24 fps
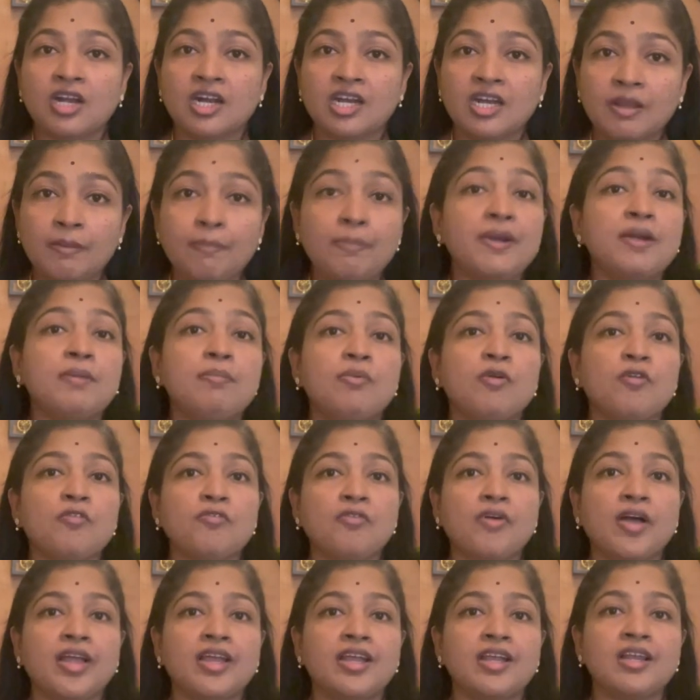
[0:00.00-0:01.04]
lipid
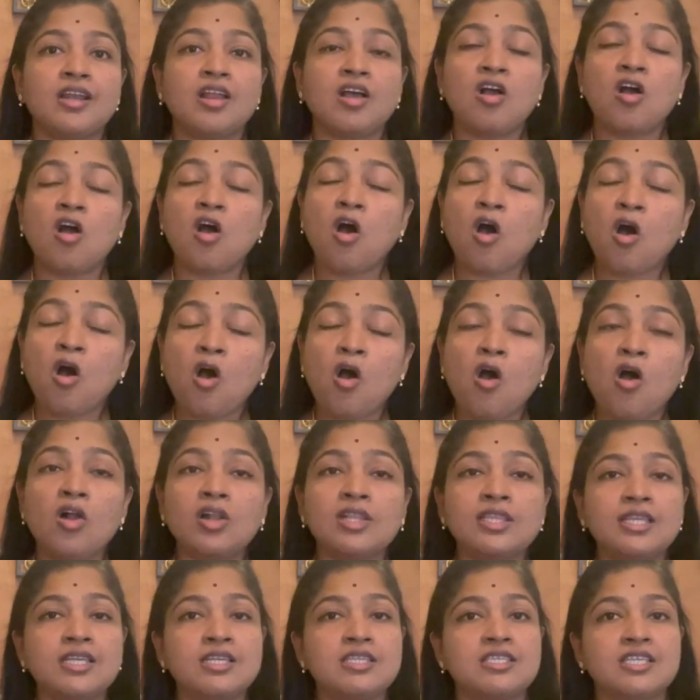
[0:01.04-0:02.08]
profile, all
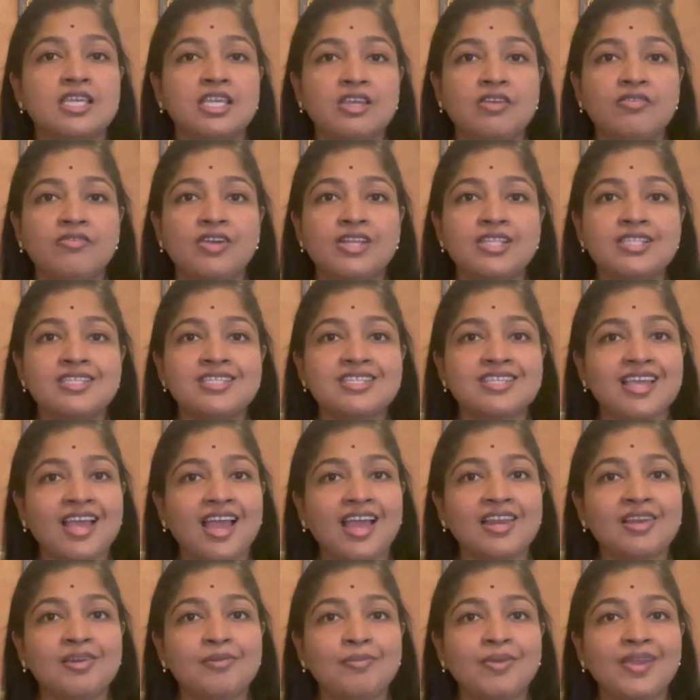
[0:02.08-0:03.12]
these events
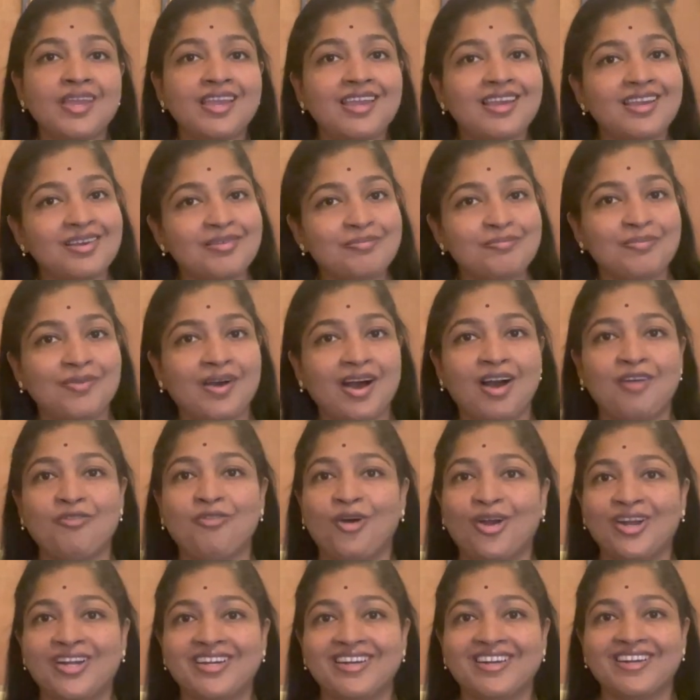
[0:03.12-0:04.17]
can be
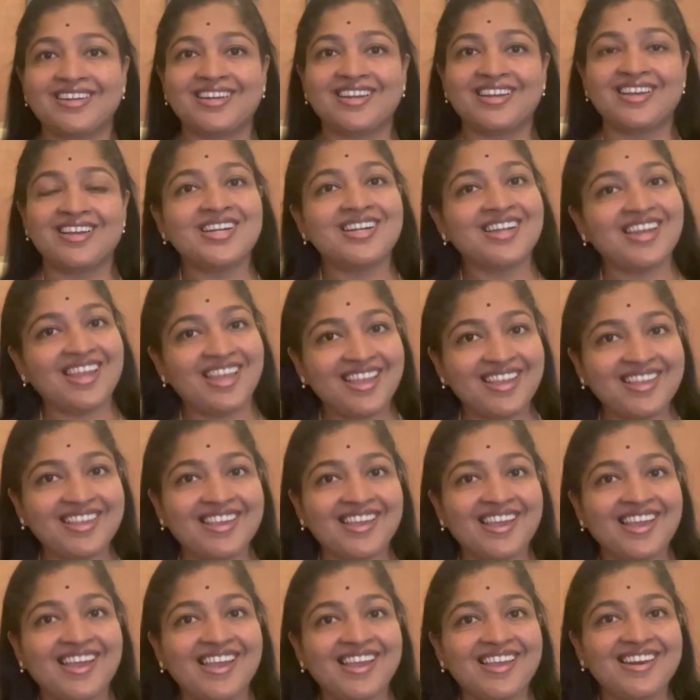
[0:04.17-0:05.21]
avoided. Take
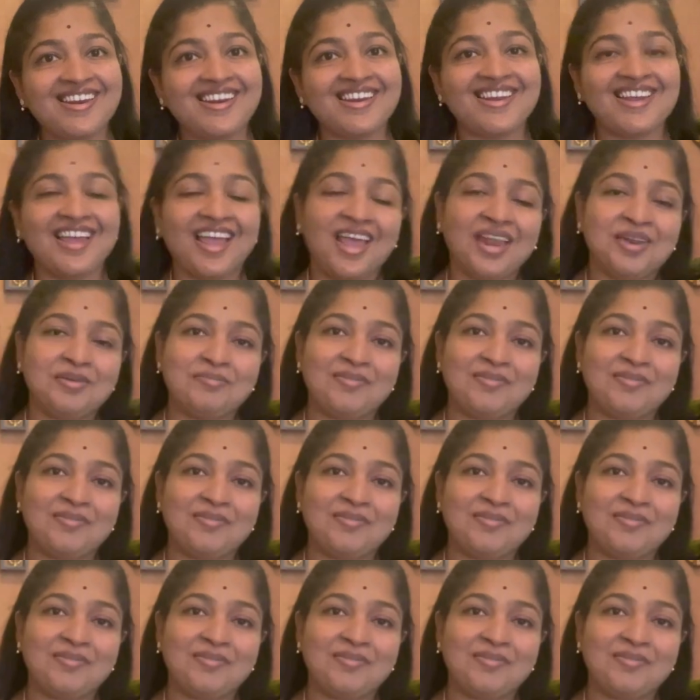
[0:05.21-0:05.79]
care and